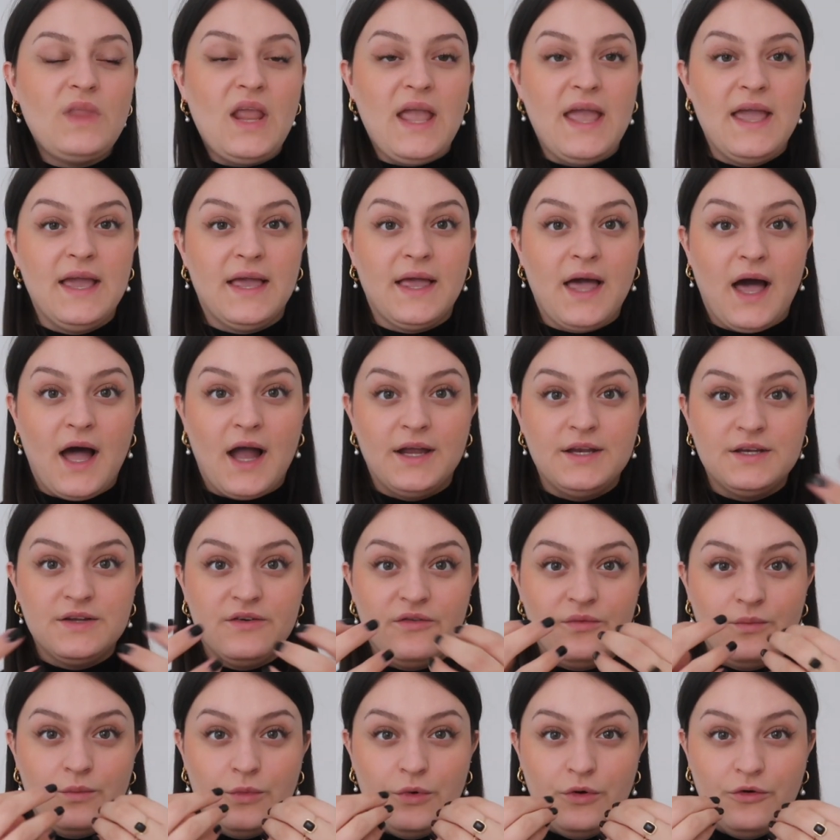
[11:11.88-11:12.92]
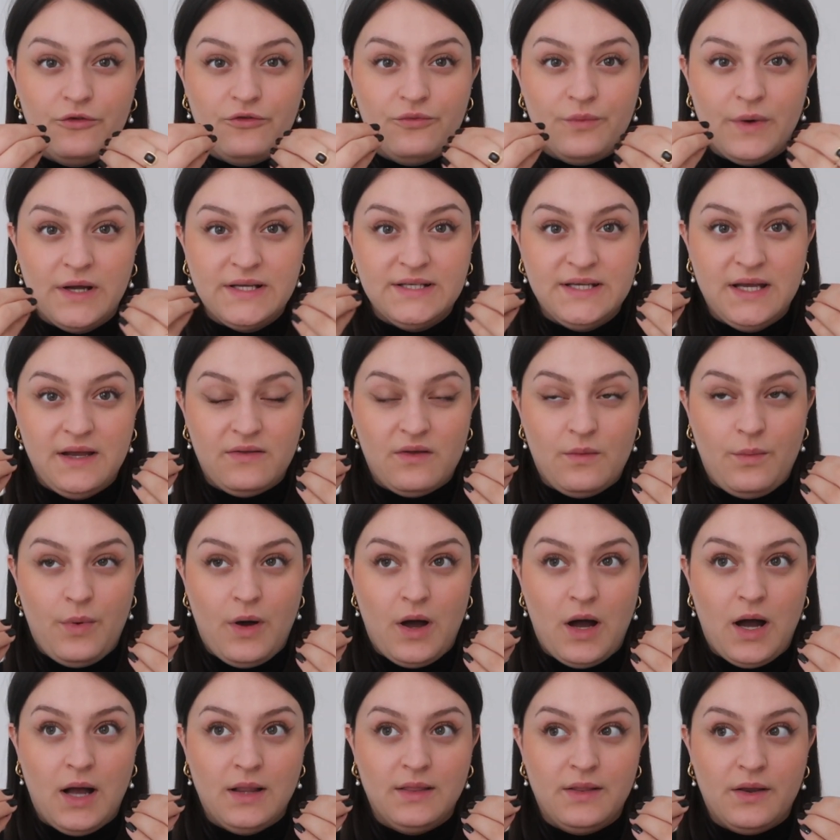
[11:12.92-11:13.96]
it kind of moved my teeth
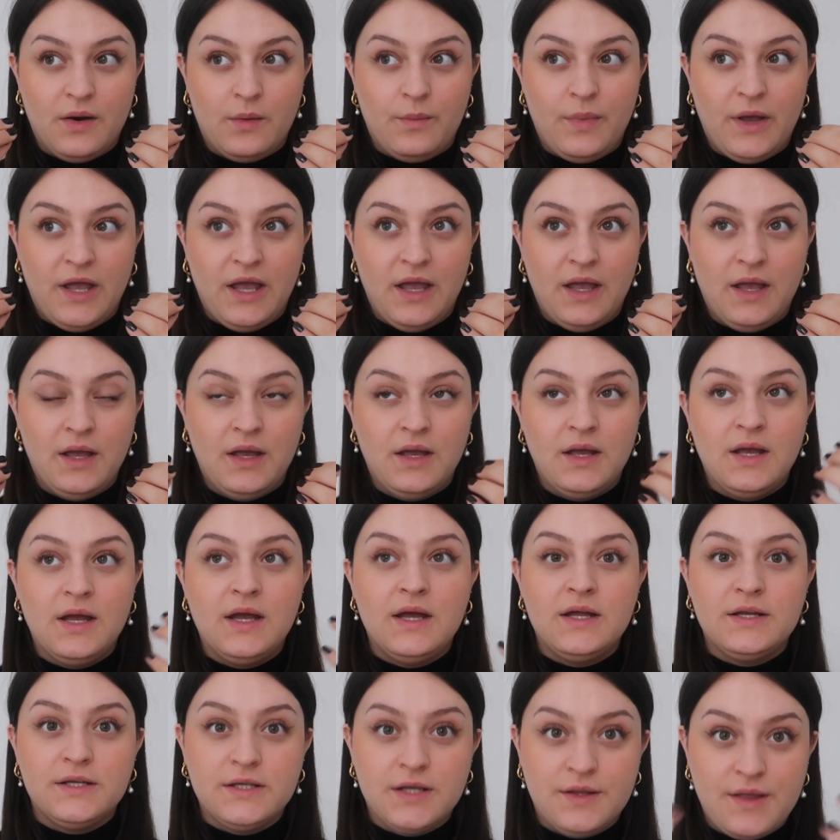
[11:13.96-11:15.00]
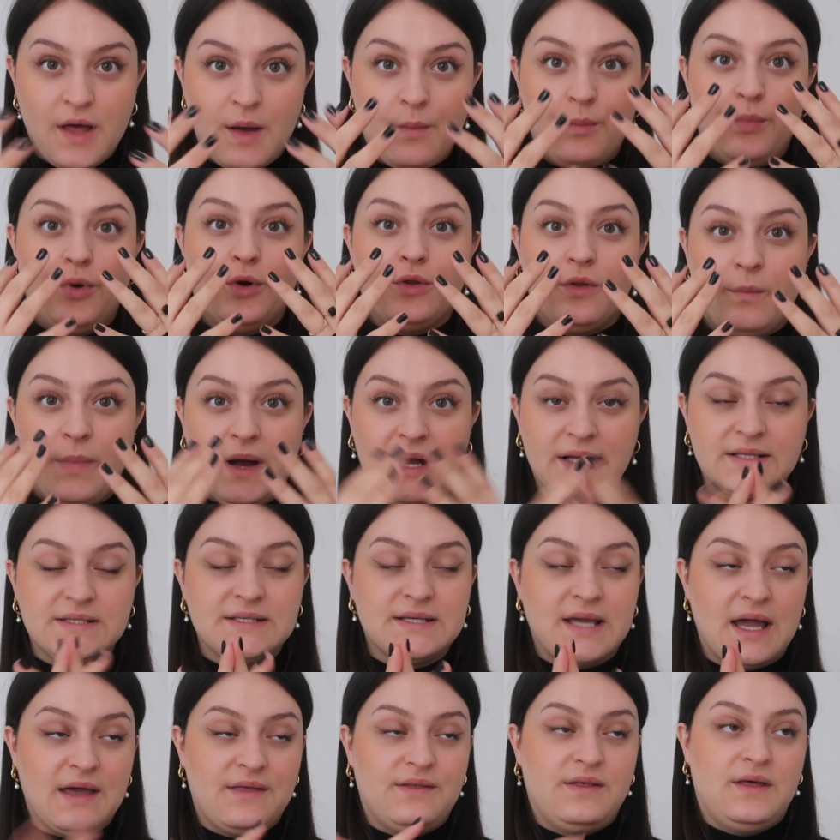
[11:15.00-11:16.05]
apart a little bit to then put them back
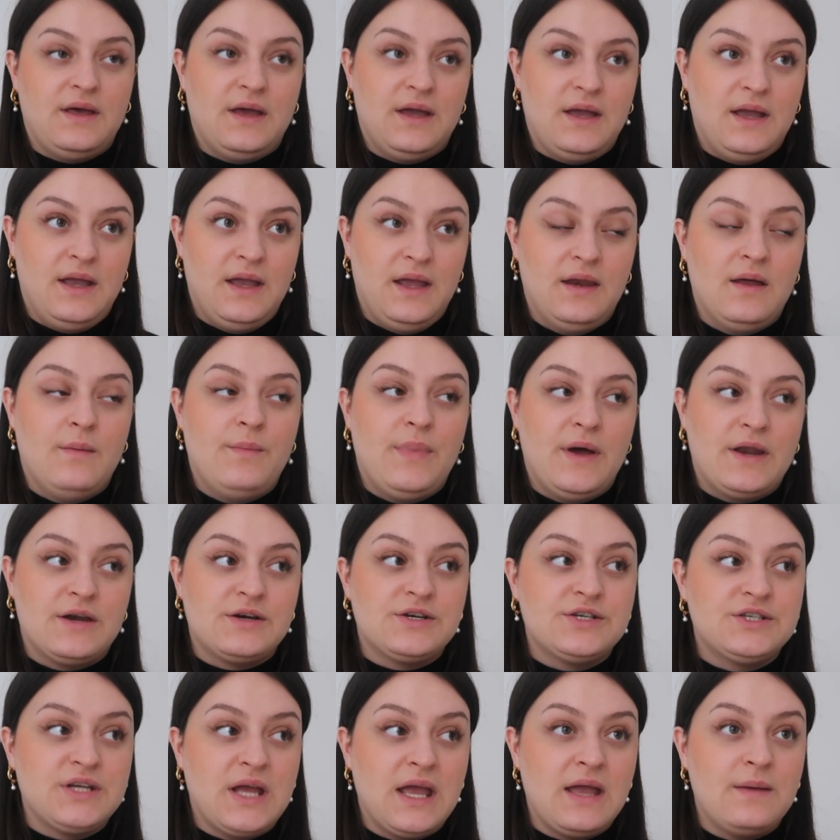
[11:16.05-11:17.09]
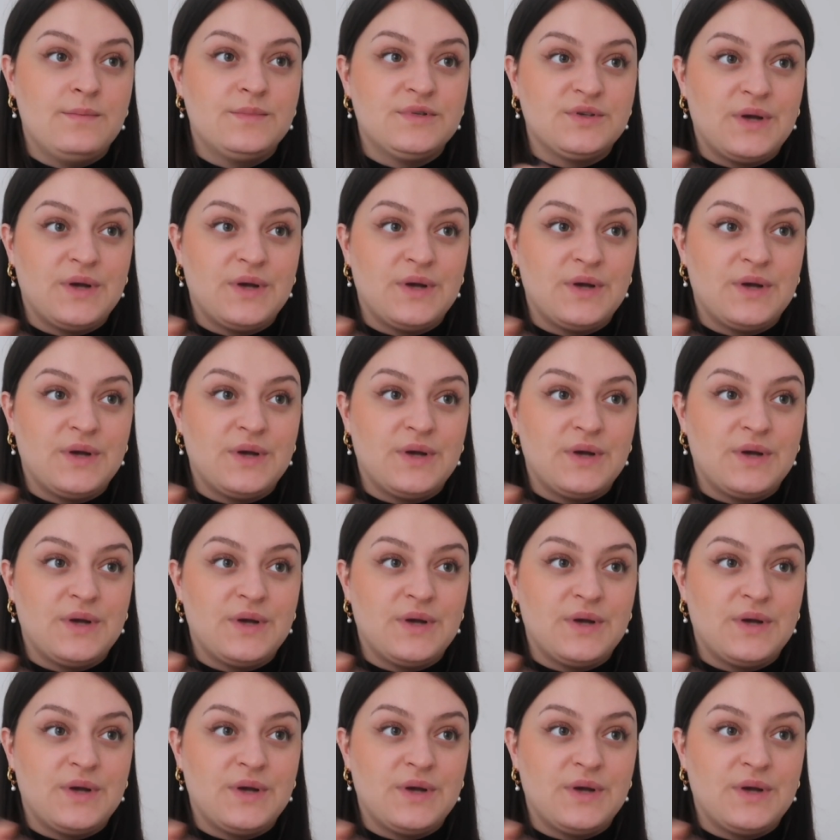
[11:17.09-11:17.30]
together in a better shape.